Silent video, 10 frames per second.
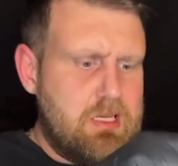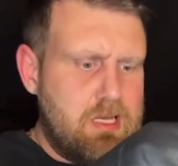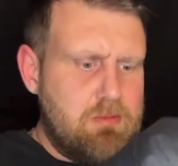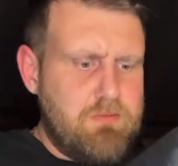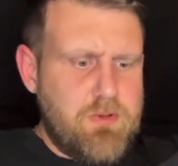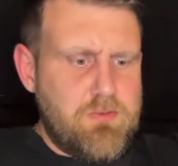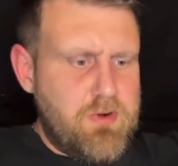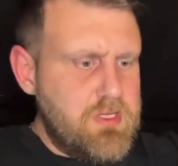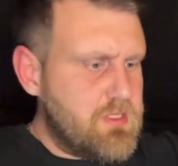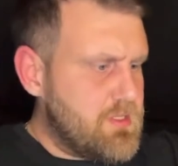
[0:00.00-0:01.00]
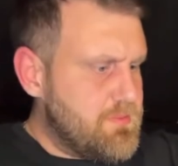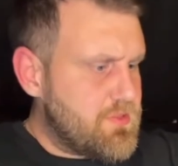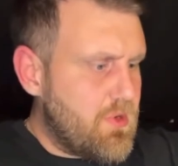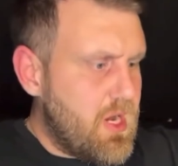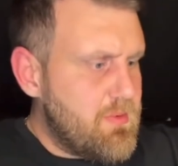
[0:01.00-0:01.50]
Feel free to
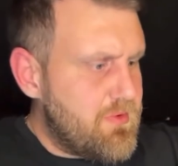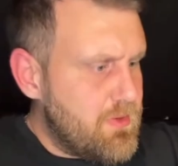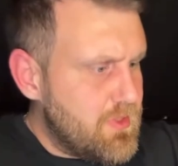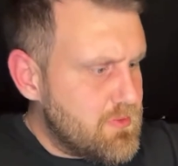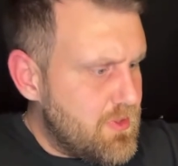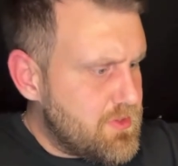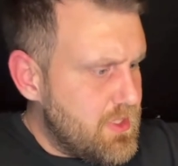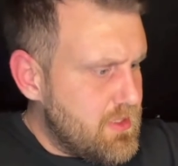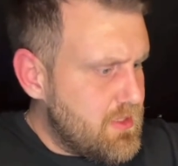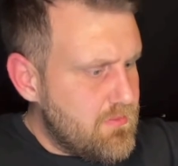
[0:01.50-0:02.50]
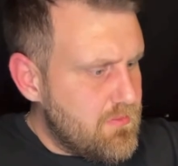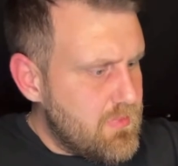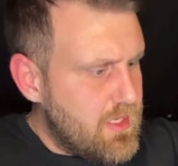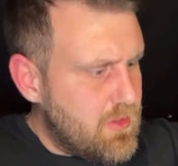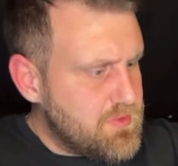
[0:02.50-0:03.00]
subscribe if anyone's watching.
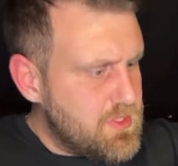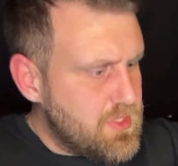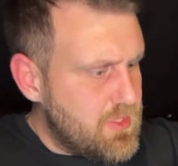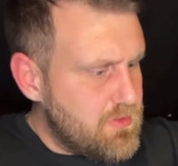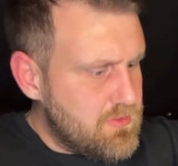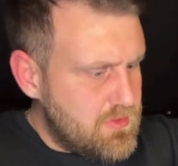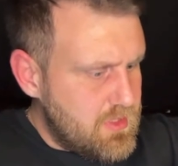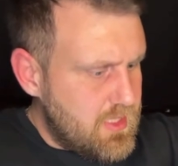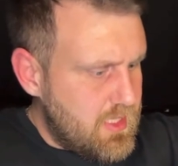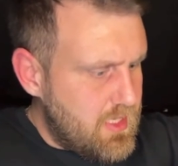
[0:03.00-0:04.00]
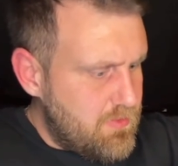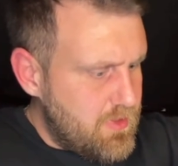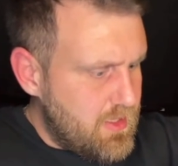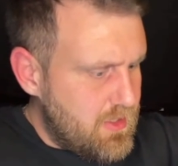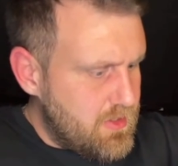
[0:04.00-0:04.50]
It helps the channel.
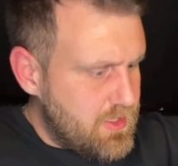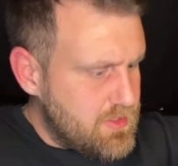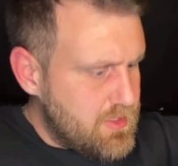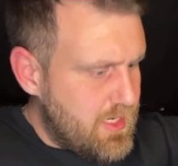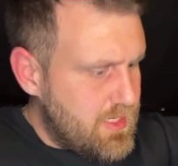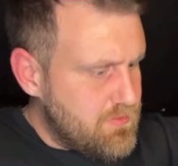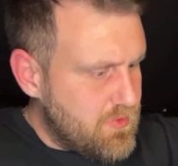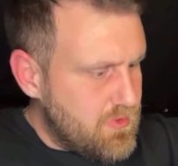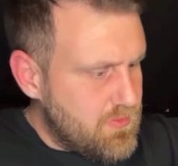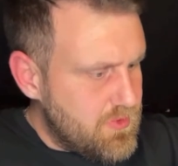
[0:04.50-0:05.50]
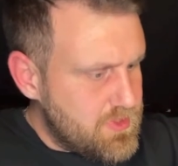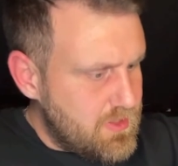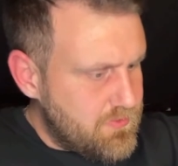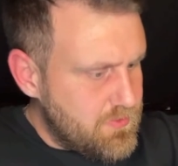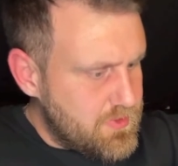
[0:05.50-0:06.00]
We are looking to add more and more
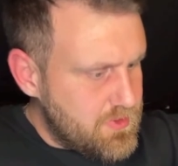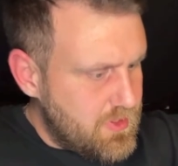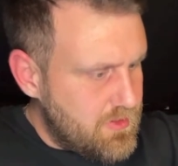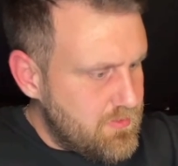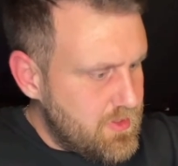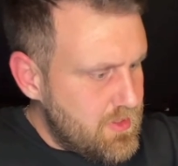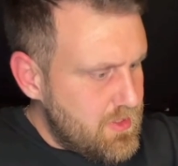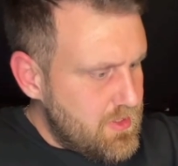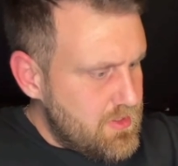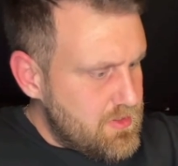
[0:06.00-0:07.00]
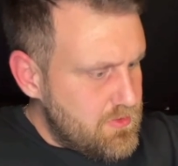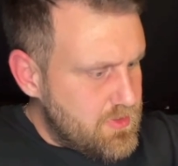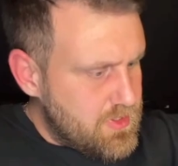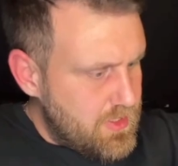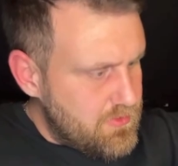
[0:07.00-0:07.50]
stuff all the time to the
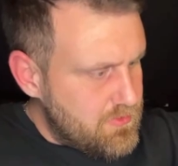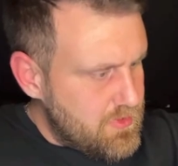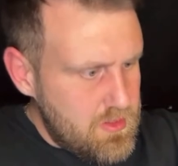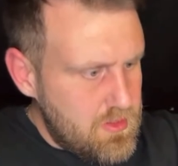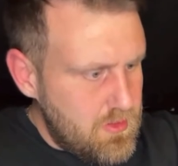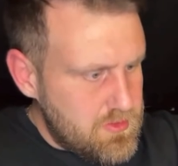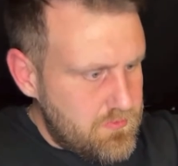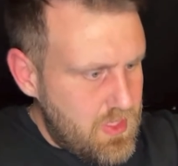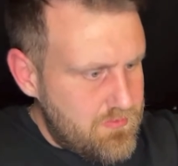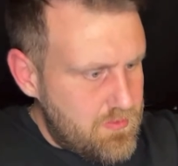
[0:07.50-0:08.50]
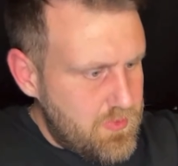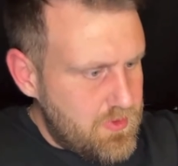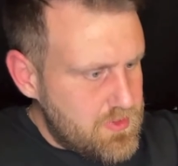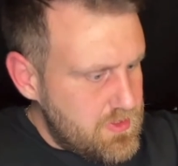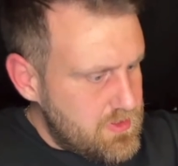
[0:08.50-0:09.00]
channel. Do lots of live
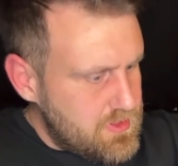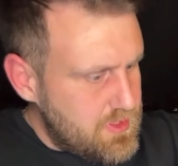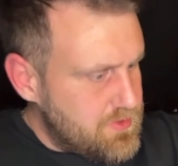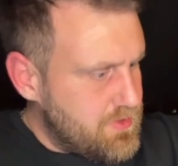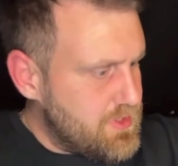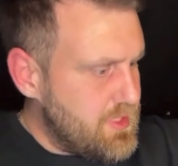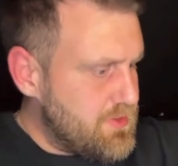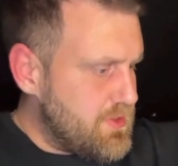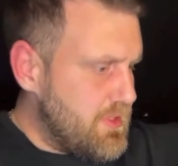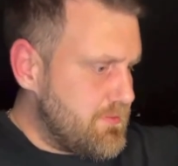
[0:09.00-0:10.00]
unboxings, etc, etc.